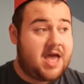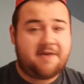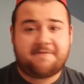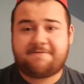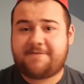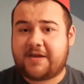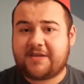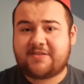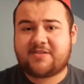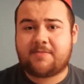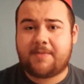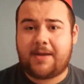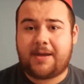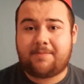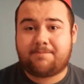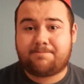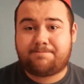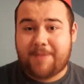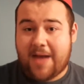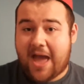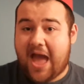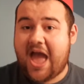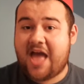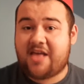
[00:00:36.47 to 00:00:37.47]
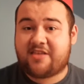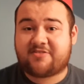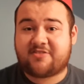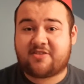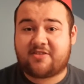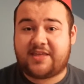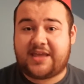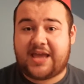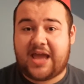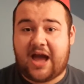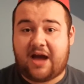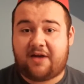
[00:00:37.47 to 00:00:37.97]
things have been better, so
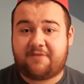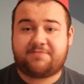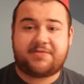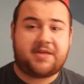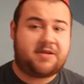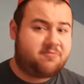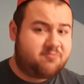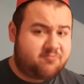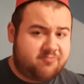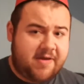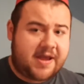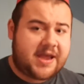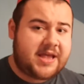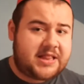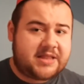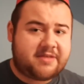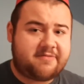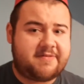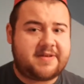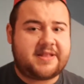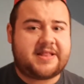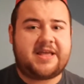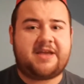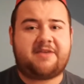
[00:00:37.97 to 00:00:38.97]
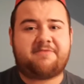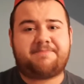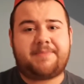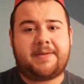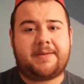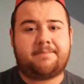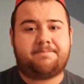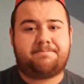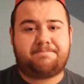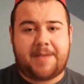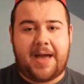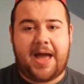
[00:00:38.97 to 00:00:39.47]
they have. They really, really have
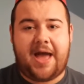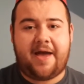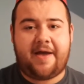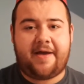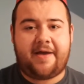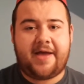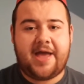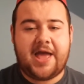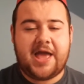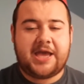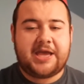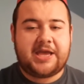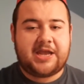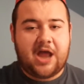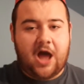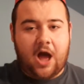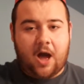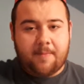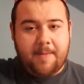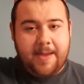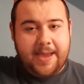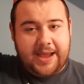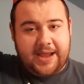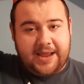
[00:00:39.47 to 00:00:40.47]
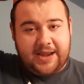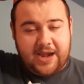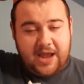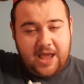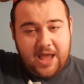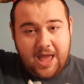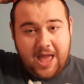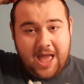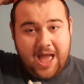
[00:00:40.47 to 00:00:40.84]
been better. You know what I mean?